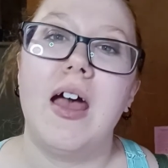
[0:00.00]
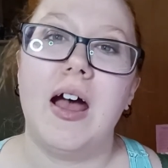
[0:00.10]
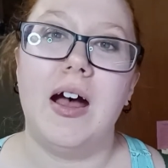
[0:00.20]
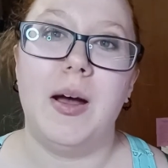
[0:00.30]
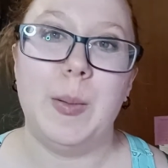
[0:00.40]

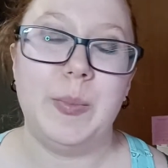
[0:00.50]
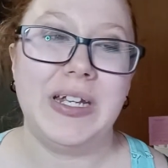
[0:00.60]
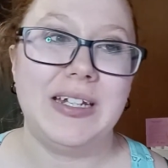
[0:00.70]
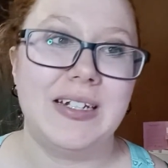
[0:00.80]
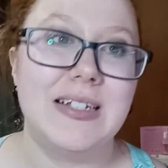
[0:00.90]

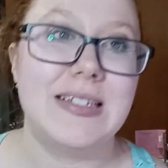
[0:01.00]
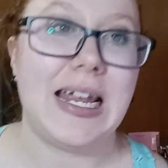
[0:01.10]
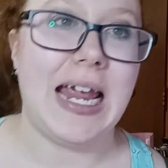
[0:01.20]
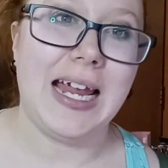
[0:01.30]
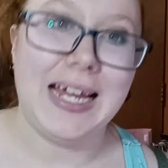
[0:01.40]
It is
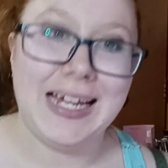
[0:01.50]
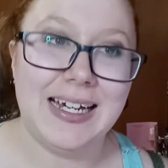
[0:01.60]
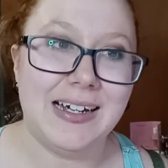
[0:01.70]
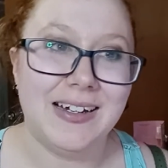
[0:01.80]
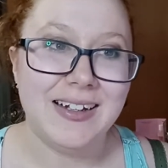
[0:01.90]

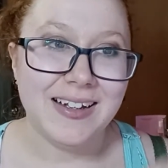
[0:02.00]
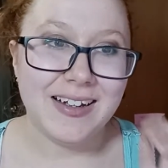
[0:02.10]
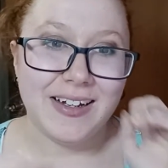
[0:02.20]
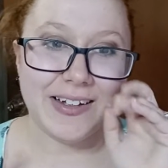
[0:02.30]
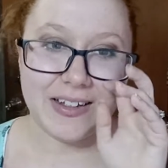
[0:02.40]
a
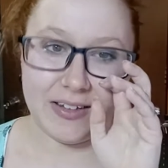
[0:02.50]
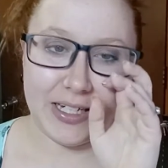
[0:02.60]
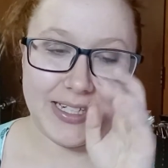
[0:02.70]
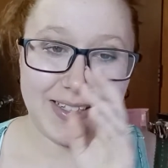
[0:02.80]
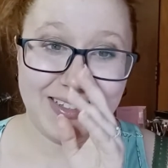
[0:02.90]

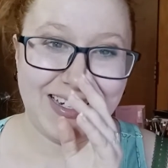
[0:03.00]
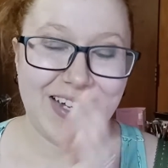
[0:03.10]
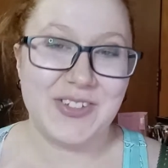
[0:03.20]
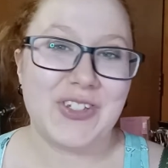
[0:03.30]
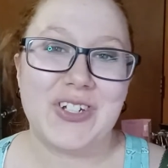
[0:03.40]

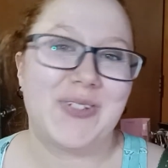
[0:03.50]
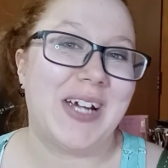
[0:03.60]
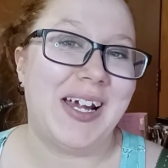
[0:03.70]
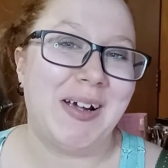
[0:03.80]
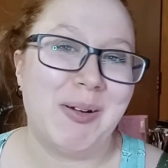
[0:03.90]

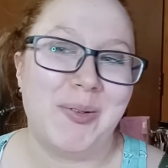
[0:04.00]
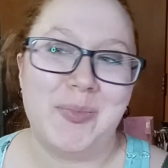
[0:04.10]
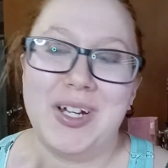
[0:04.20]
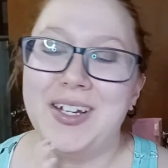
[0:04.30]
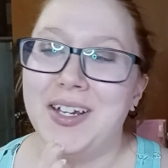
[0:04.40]

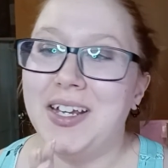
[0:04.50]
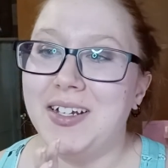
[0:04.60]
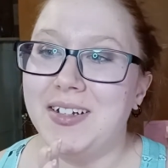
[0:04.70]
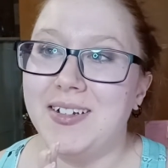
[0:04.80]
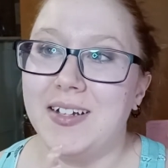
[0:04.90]
Instagram
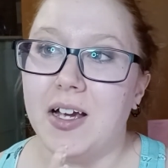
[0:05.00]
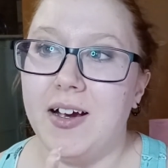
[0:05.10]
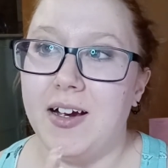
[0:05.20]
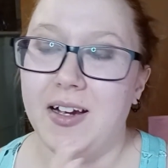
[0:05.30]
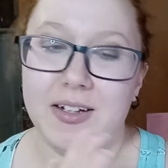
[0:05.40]

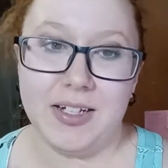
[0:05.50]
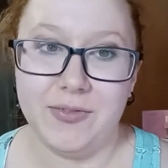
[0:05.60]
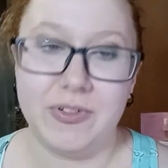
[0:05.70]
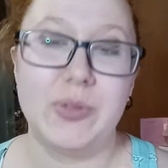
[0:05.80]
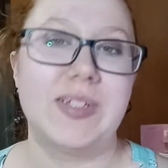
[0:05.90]

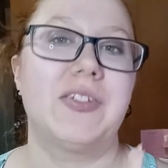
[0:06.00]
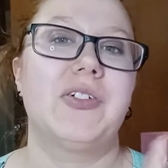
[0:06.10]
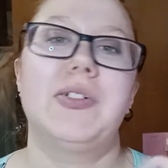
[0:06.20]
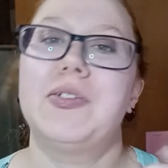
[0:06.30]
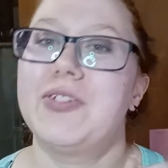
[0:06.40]

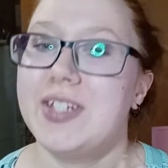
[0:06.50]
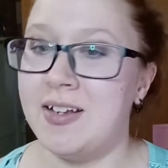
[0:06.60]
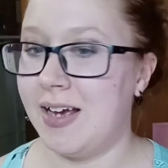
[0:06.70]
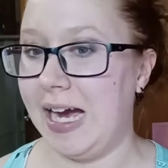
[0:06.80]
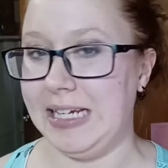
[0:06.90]
influencer's
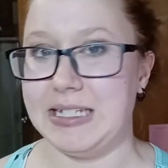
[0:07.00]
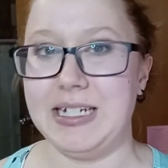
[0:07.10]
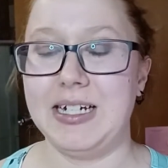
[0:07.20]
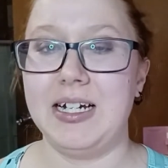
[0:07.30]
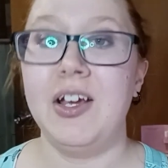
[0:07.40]

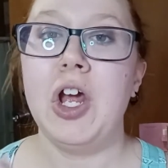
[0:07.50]
idea.